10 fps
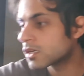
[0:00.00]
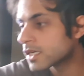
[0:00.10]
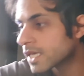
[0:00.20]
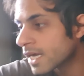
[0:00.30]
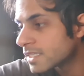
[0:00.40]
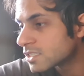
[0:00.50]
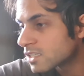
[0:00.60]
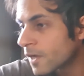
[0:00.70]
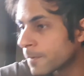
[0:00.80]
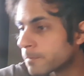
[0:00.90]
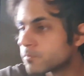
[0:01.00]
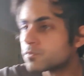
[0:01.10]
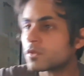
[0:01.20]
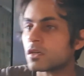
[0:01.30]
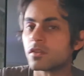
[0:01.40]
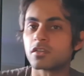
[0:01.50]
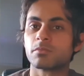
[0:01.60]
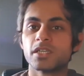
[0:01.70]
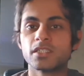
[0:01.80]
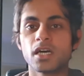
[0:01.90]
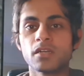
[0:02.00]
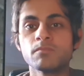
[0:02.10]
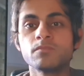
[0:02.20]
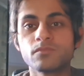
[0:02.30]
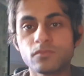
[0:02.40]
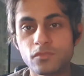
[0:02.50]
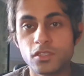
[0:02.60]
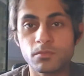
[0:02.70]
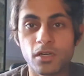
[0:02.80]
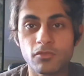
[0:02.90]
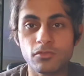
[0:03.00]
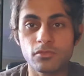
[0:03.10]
Okay, so that's me done for this month.